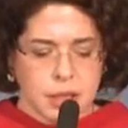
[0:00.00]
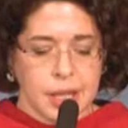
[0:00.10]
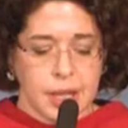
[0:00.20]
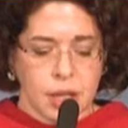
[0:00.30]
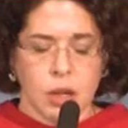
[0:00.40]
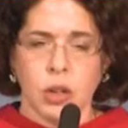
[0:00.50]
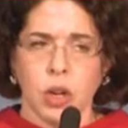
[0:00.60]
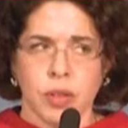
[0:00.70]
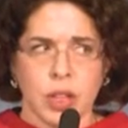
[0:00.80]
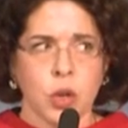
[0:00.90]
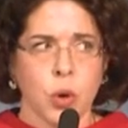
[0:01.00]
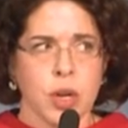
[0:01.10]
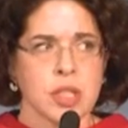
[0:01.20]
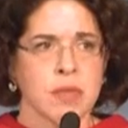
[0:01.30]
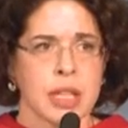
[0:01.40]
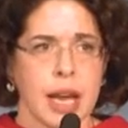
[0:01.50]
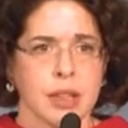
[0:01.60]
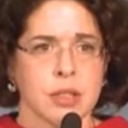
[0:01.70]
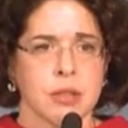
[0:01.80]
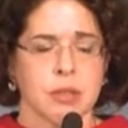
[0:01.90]
here over the course of the
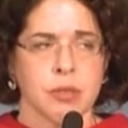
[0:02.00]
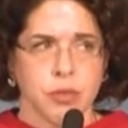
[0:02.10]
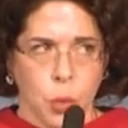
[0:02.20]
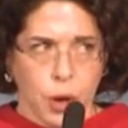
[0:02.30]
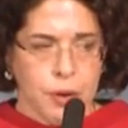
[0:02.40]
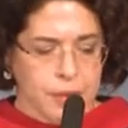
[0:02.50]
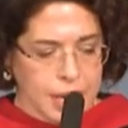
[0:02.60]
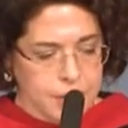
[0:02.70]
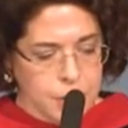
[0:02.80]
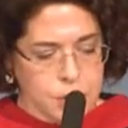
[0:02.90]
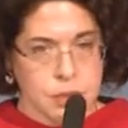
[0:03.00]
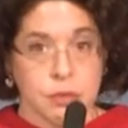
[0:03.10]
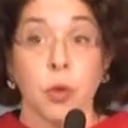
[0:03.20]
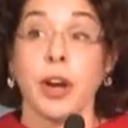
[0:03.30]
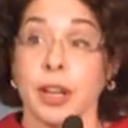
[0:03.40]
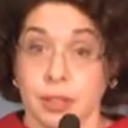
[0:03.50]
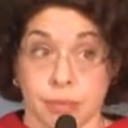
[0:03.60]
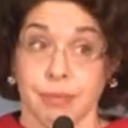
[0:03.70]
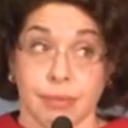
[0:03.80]
next 4 or 5 years. 4 years.